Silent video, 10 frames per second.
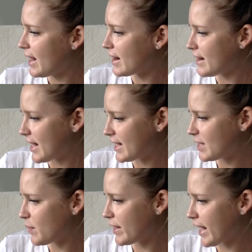Then
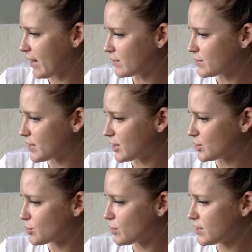he went out
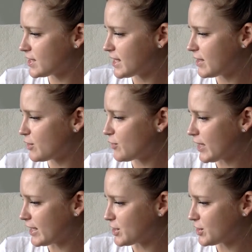and trotted down the
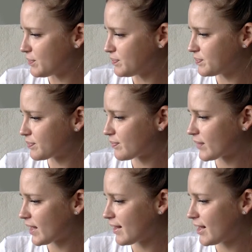village.
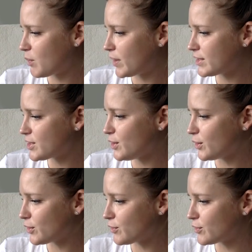He went to
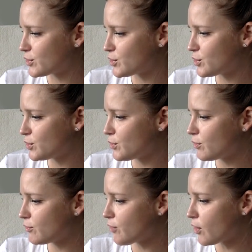look for 2
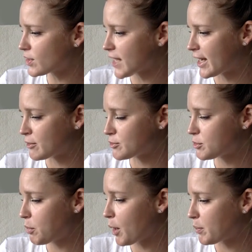foxhound
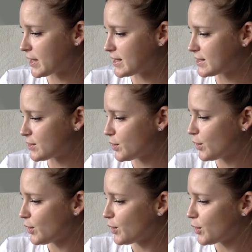puppies
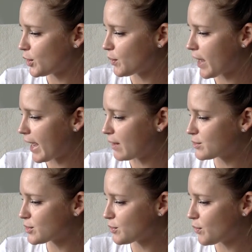who were out at